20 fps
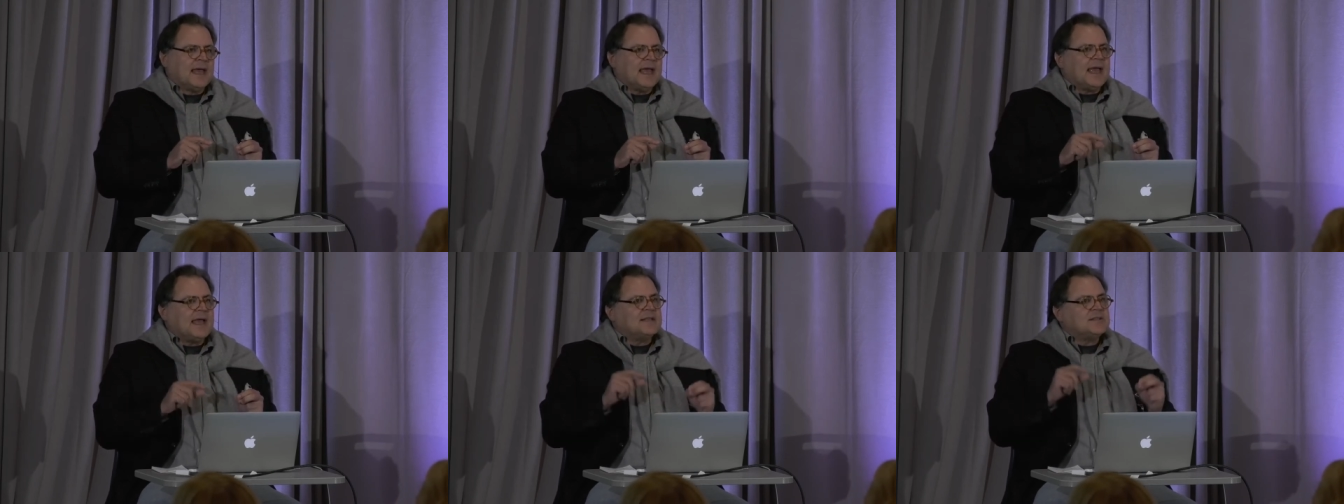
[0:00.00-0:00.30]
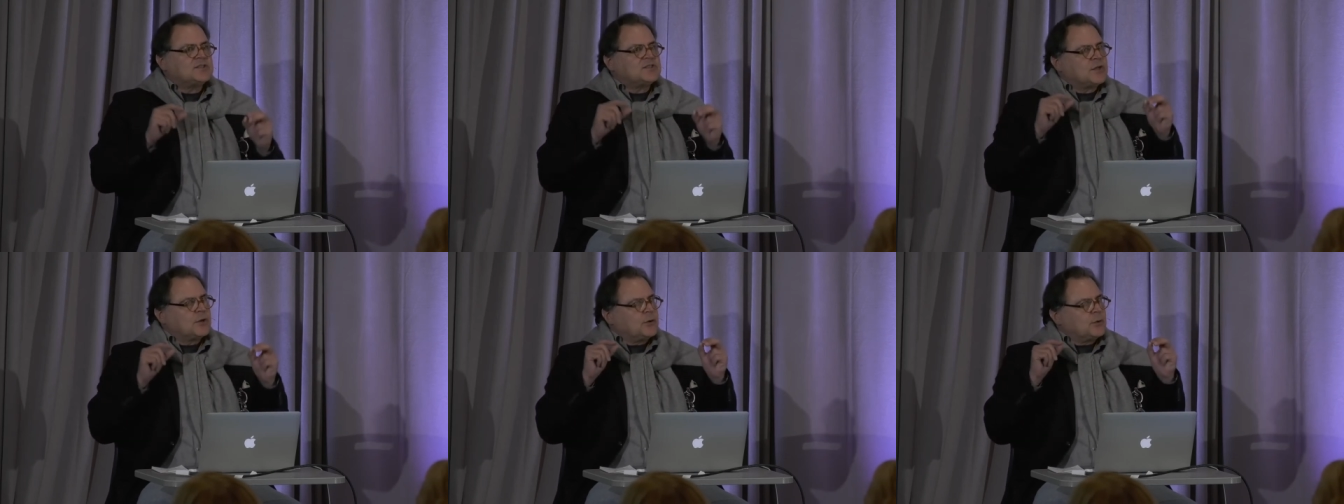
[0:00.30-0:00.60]

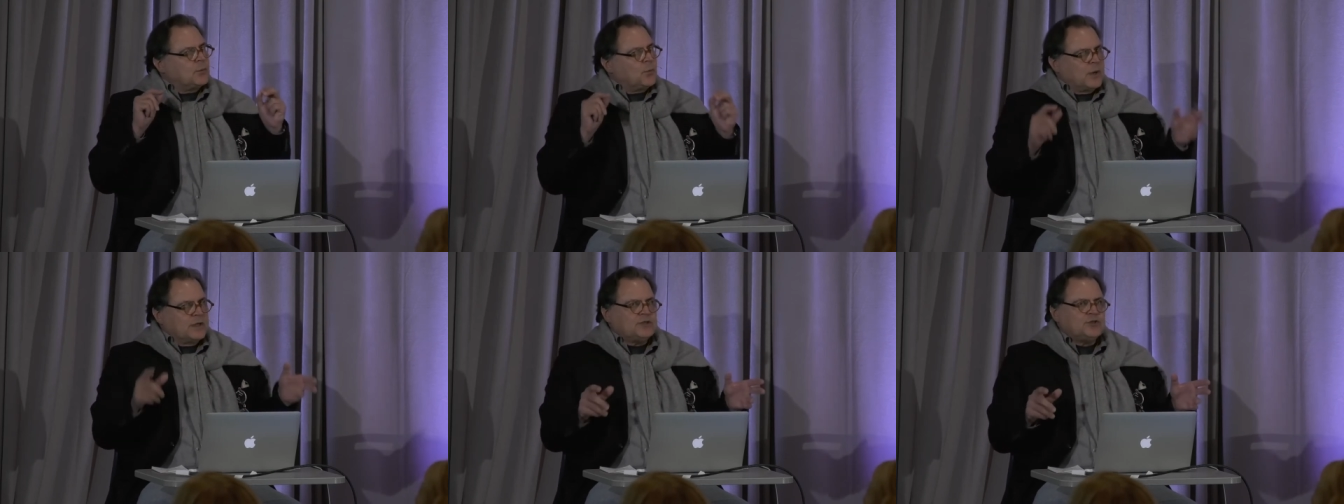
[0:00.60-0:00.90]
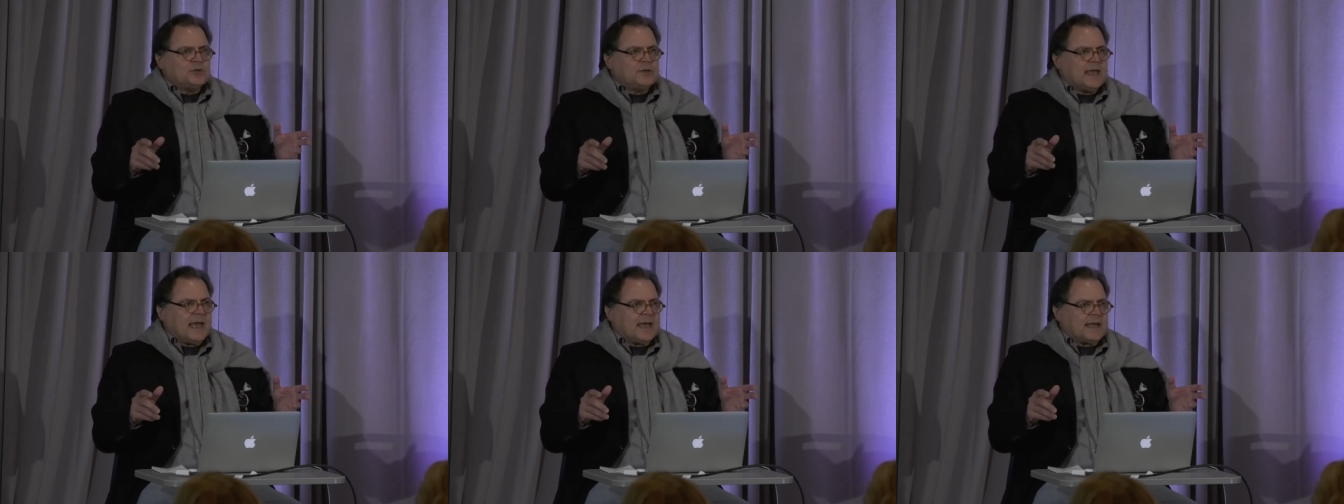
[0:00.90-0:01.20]
And so
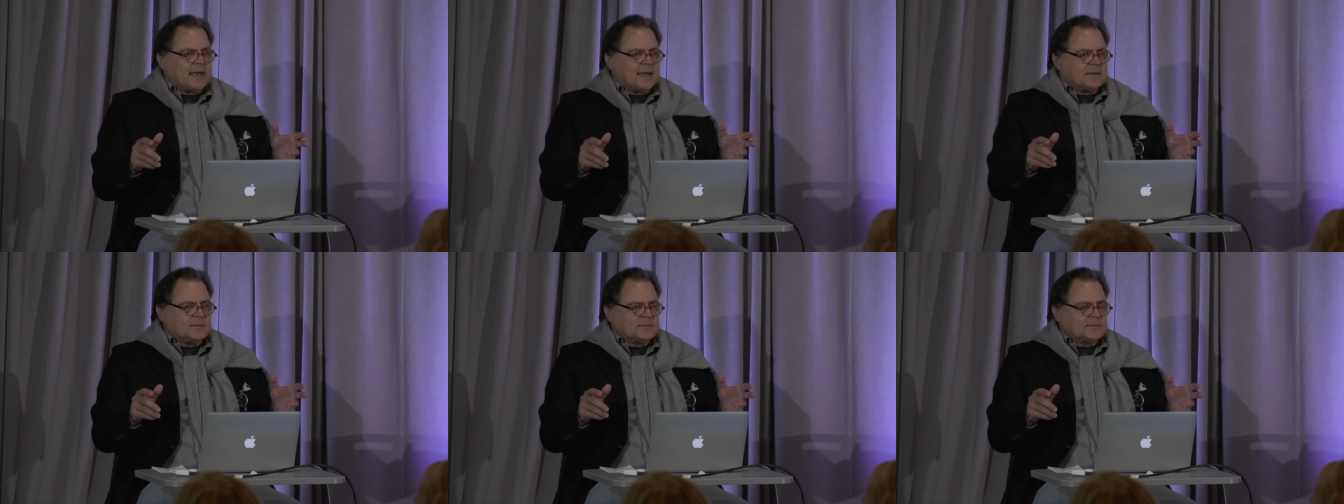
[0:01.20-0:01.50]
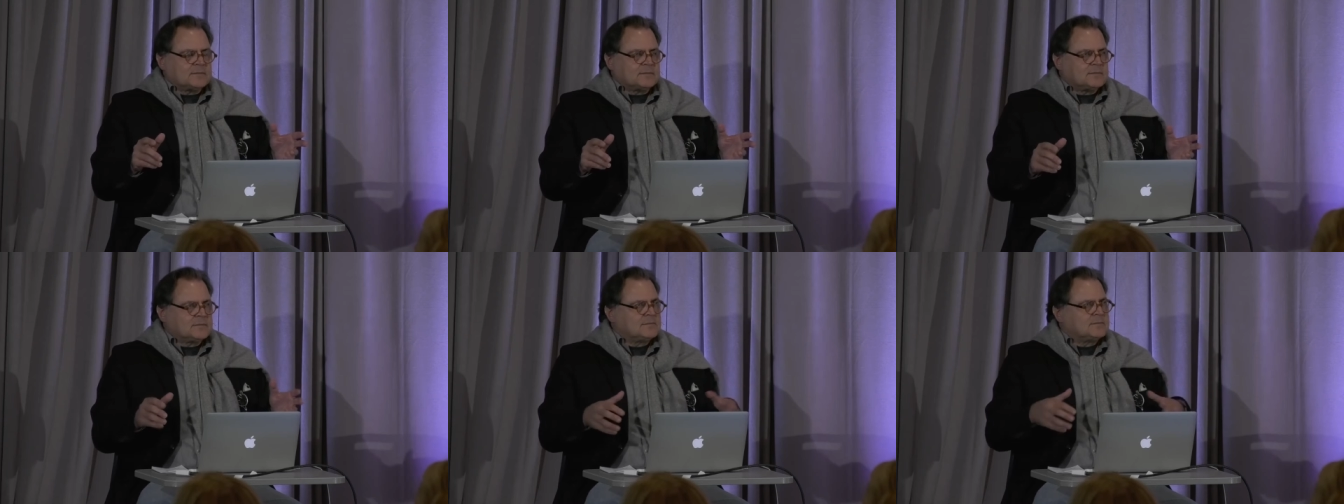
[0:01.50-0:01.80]
once you get it,
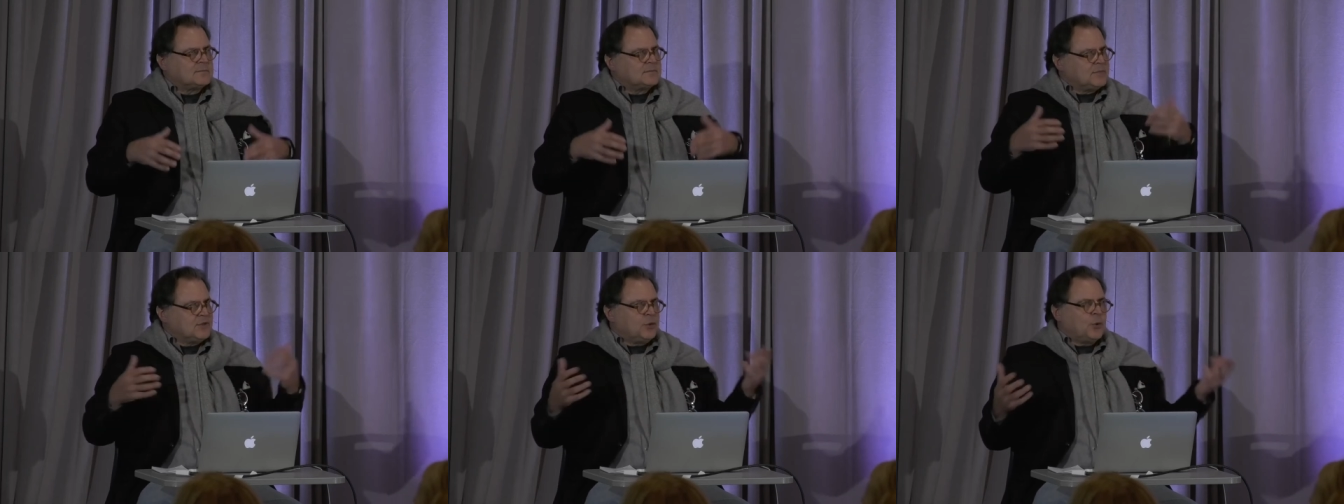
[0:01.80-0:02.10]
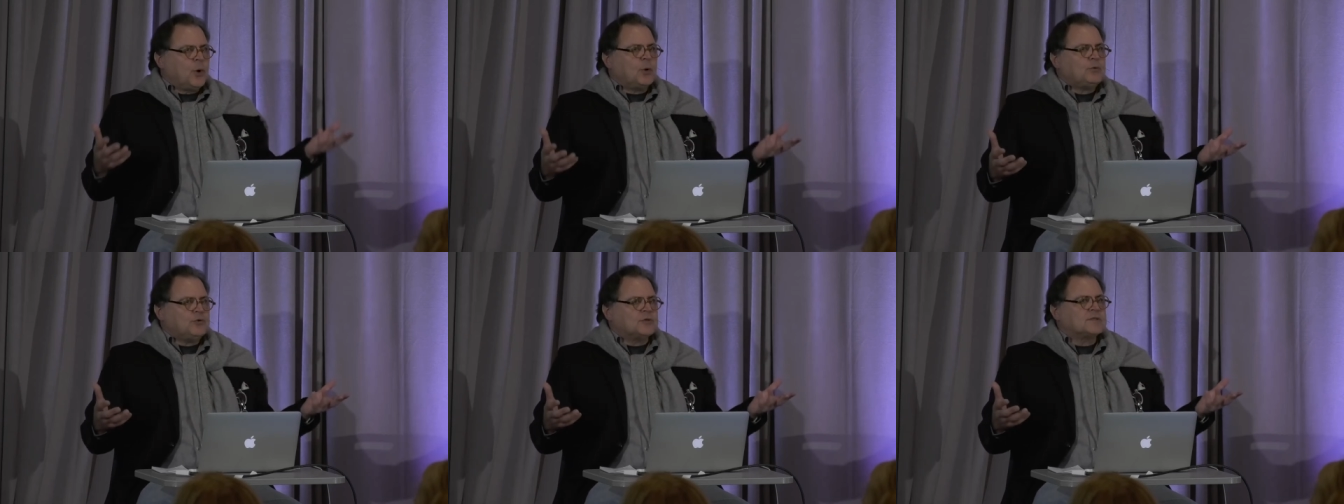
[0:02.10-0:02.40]

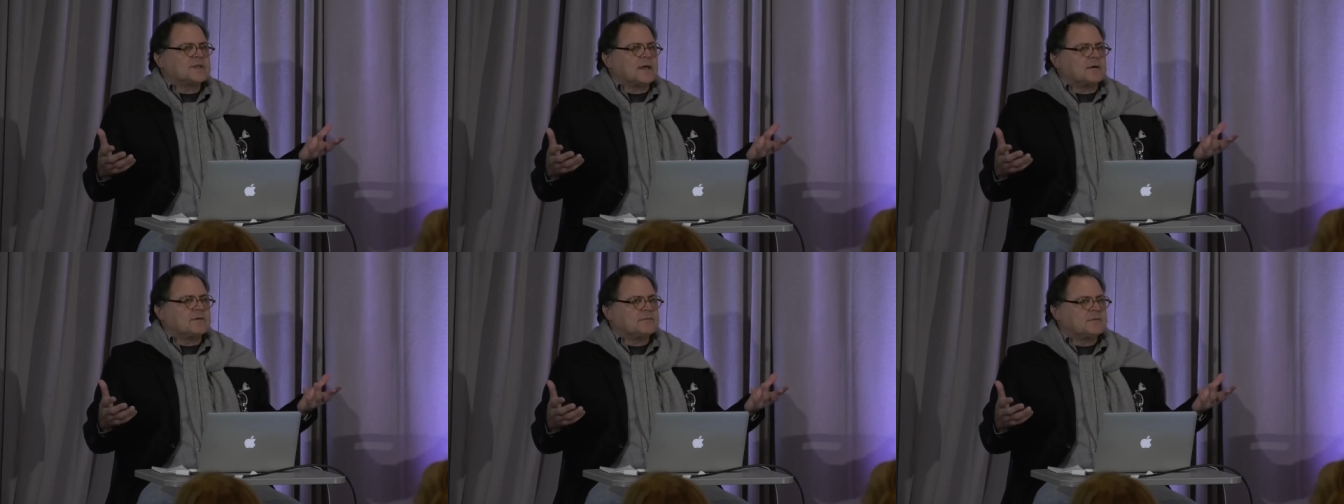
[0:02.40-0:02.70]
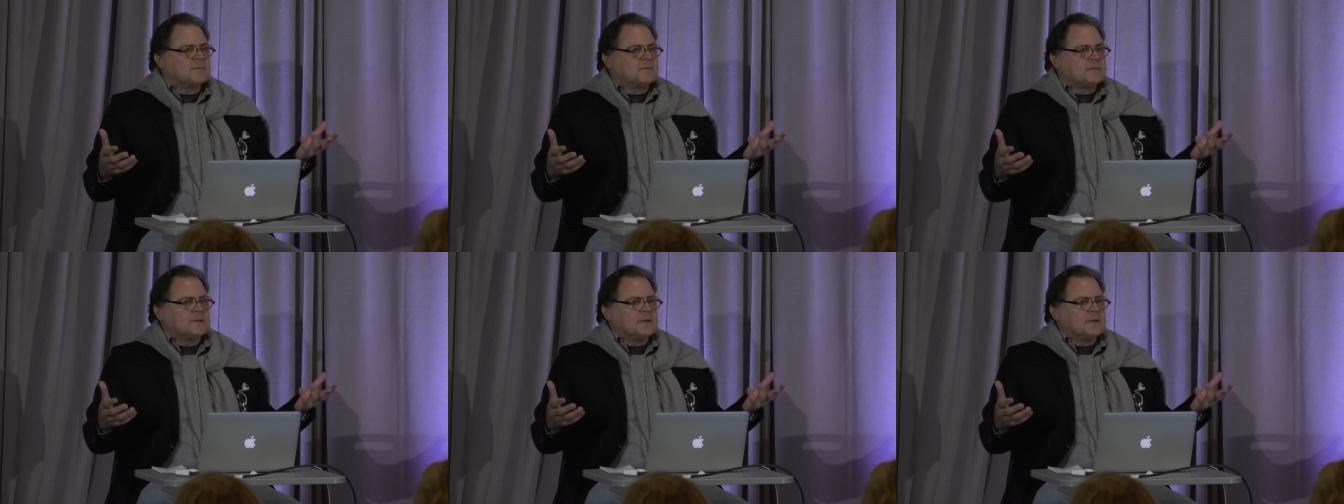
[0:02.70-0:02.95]
you own yourself.